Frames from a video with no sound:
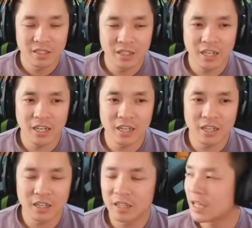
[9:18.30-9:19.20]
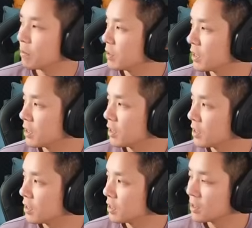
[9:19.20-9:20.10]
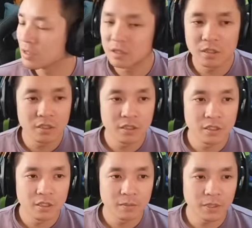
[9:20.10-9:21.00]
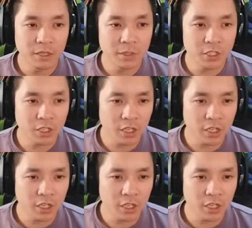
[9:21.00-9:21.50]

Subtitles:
Lamp League. But let me check.